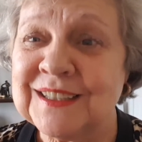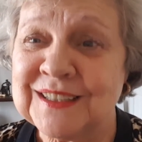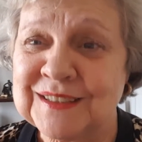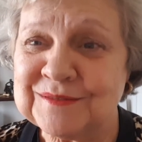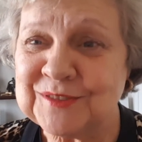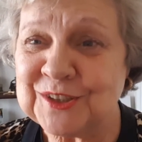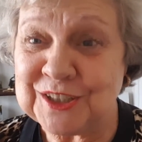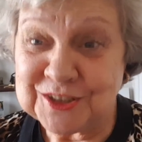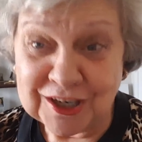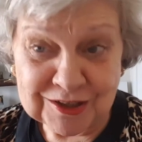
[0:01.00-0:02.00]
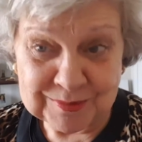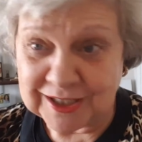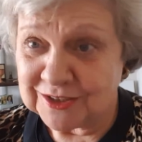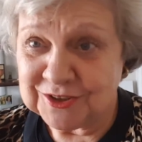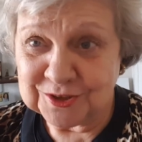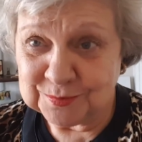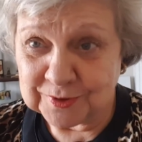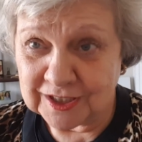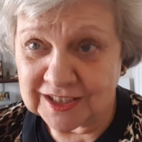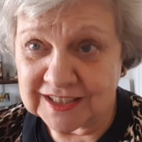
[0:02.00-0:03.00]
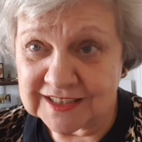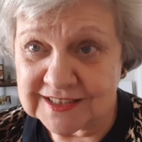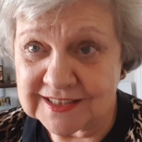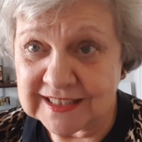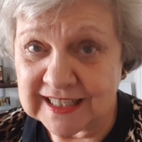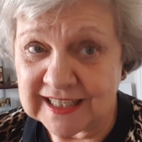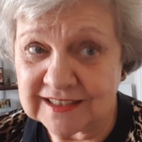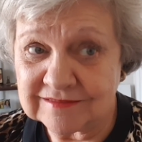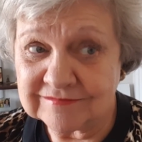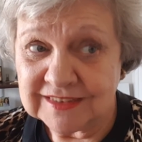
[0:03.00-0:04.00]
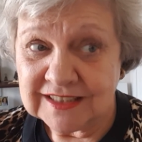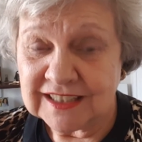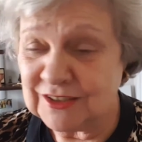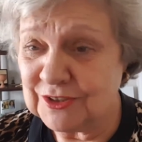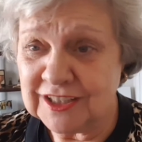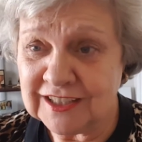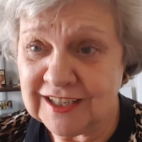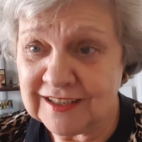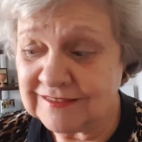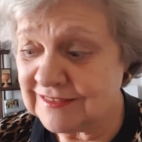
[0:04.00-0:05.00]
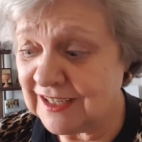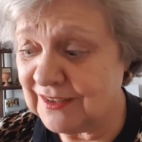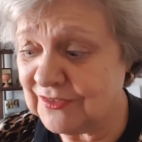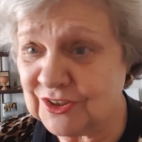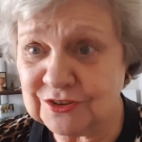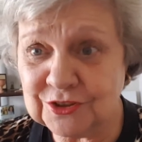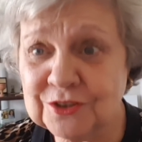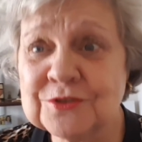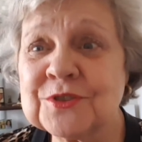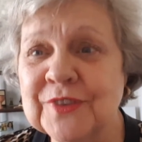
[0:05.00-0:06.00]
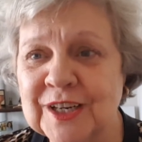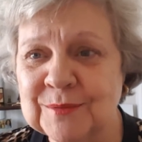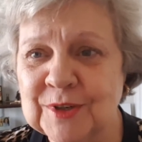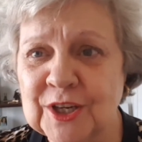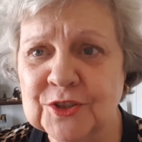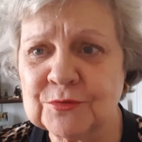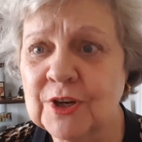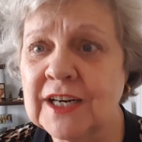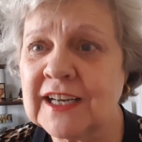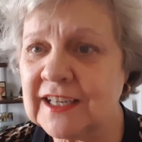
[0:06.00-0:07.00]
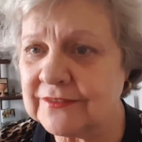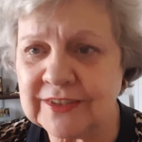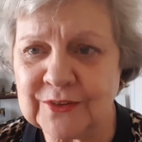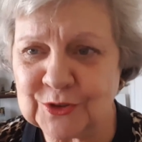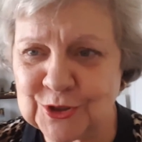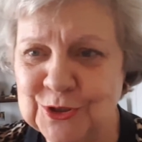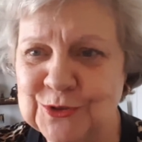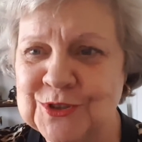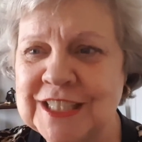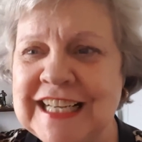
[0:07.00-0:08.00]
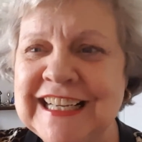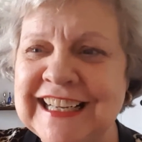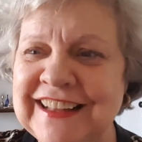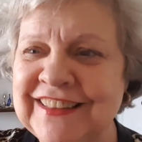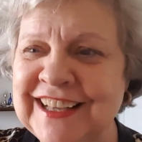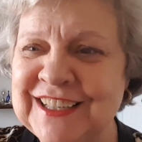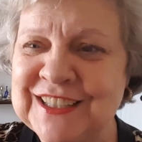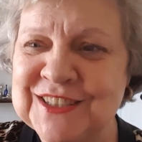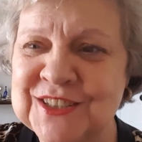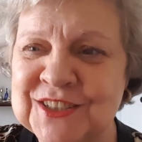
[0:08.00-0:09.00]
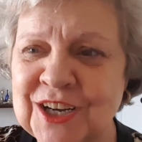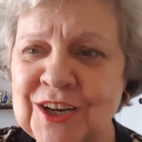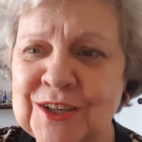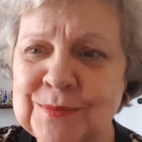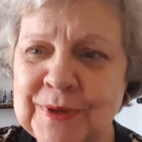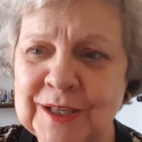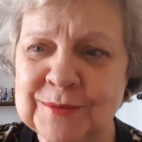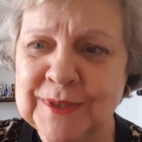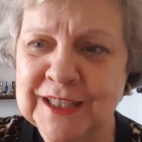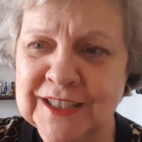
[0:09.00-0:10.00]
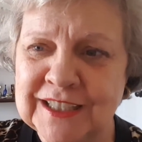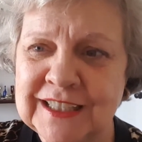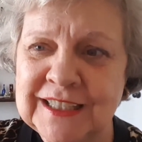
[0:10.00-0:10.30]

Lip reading: I'm going to talk about two products that I really haven't used very much. One I have never used, and that is saw palmetto.